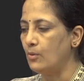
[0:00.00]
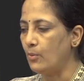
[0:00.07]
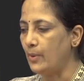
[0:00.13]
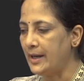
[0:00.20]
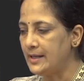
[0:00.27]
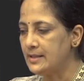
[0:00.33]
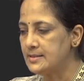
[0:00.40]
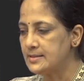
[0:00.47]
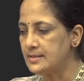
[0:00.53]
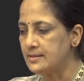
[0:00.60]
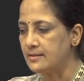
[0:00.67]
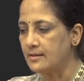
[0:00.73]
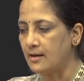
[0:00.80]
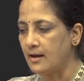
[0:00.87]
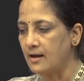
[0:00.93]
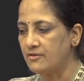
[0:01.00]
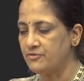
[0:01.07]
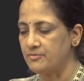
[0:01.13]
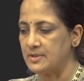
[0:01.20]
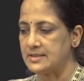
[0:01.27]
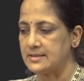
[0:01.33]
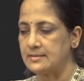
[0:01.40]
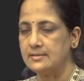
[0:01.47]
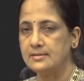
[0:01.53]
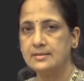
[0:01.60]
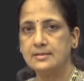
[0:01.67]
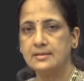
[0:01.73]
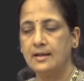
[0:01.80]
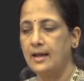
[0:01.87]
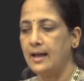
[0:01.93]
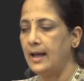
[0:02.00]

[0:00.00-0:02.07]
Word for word: veins in the calf muscles